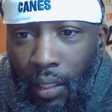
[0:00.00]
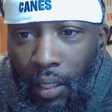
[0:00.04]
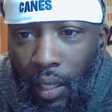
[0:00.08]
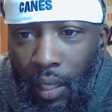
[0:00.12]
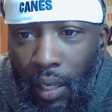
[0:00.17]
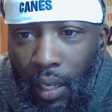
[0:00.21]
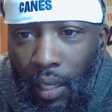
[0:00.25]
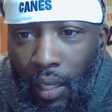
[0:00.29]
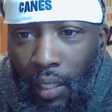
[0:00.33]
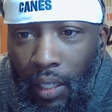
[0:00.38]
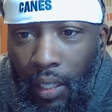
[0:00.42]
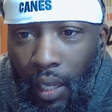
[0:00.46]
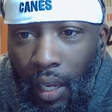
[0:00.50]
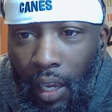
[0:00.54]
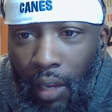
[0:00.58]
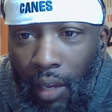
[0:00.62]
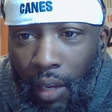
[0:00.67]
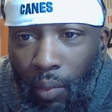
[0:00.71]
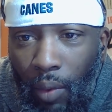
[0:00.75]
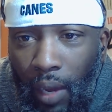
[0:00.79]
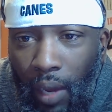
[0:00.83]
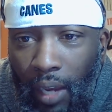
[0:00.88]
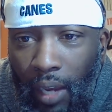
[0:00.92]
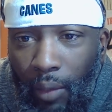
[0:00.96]
AK
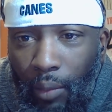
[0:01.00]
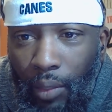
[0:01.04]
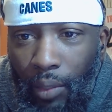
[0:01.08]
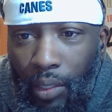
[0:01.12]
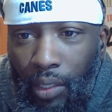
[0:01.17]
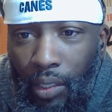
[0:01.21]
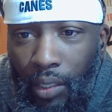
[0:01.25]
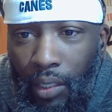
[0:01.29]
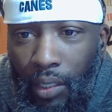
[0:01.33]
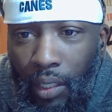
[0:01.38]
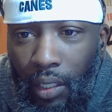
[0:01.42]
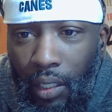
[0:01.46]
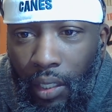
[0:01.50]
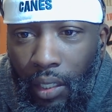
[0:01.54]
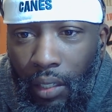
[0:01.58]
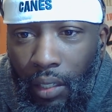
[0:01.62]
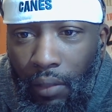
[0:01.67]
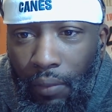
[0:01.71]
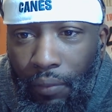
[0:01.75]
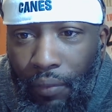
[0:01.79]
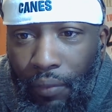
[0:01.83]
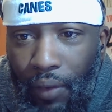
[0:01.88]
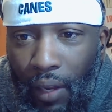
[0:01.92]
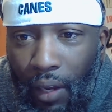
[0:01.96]
Wack, what's
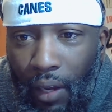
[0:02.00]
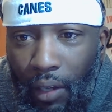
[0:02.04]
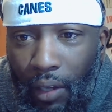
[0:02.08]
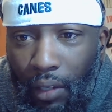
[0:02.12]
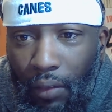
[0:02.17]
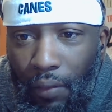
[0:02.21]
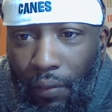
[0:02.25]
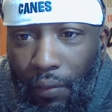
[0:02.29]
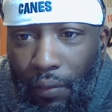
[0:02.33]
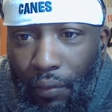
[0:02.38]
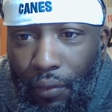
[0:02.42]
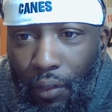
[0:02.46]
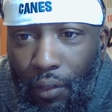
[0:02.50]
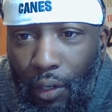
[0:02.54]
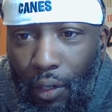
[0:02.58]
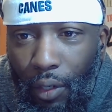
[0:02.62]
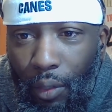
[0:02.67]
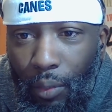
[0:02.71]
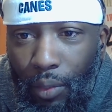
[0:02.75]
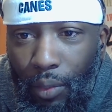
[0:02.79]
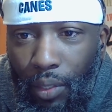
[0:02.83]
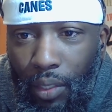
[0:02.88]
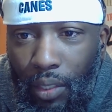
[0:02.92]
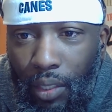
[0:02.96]
good? Falcon Fury,
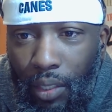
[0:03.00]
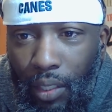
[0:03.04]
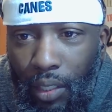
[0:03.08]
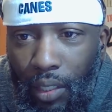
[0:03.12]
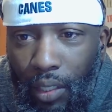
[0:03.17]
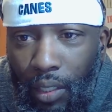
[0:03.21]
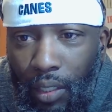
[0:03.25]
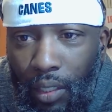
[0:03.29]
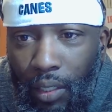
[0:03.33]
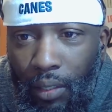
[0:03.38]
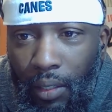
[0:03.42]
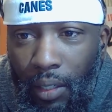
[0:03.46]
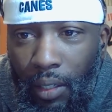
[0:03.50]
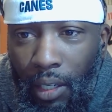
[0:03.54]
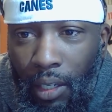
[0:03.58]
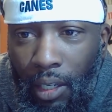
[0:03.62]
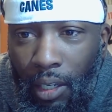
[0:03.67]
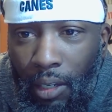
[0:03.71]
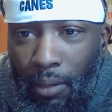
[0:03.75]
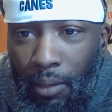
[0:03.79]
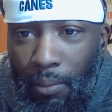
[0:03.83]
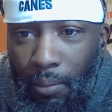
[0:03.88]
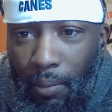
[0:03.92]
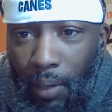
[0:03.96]
what's good?
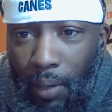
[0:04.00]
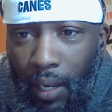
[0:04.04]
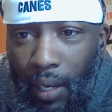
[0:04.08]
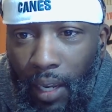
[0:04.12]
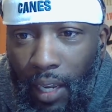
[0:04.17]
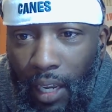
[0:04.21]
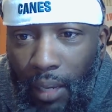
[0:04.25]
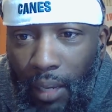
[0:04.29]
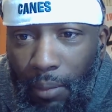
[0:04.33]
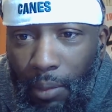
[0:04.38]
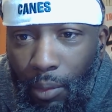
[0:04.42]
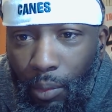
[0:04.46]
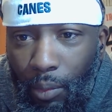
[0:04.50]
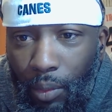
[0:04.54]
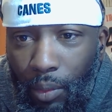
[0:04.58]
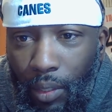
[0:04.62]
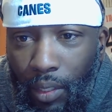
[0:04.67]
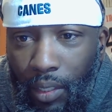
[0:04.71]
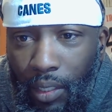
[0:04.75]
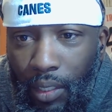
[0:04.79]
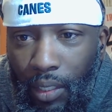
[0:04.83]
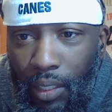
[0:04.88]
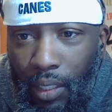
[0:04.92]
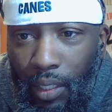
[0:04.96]
Miami,
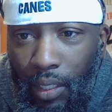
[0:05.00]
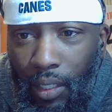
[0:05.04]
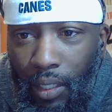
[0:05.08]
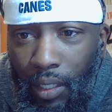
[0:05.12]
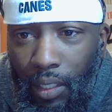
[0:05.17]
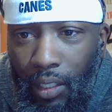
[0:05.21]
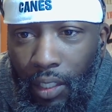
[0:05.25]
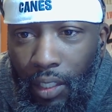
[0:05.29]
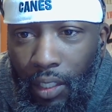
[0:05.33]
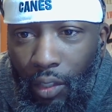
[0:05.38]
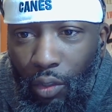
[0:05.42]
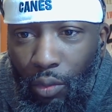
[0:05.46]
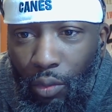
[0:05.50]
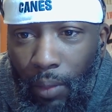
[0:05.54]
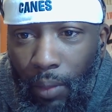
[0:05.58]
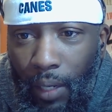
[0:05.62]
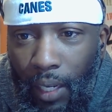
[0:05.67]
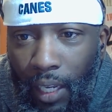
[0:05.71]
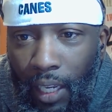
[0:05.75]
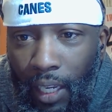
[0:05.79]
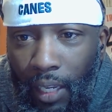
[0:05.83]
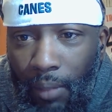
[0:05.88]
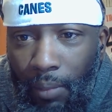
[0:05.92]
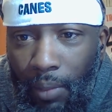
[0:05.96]
what's good? The new
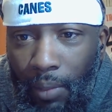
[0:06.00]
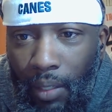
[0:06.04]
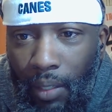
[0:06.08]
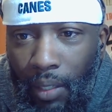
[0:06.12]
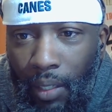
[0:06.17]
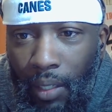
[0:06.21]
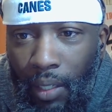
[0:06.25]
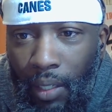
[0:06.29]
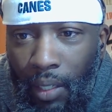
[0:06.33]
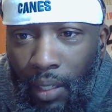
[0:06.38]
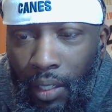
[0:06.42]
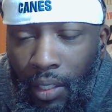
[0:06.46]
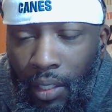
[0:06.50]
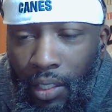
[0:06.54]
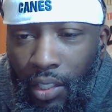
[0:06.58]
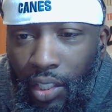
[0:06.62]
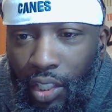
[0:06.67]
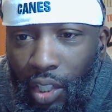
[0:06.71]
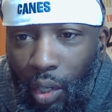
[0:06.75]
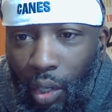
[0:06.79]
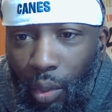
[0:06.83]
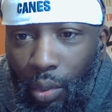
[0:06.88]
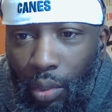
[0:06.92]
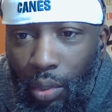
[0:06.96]
Miami.
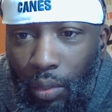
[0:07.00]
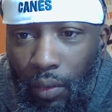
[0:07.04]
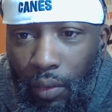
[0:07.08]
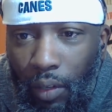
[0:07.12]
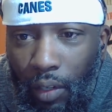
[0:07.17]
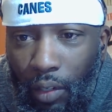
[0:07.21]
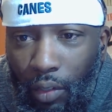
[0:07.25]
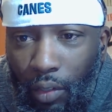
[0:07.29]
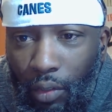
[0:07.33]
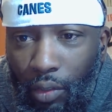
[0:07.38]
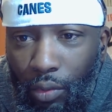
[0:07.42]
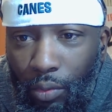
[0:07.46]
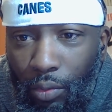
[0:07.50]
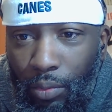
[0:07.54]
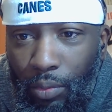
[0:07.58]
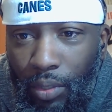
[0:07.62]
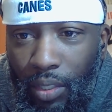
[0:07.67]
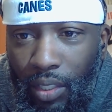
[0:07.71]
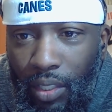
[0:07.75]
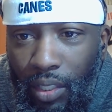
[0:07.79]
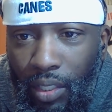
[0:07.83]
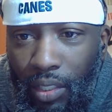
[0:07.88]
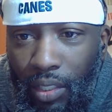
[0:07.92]
Joseph Holmes.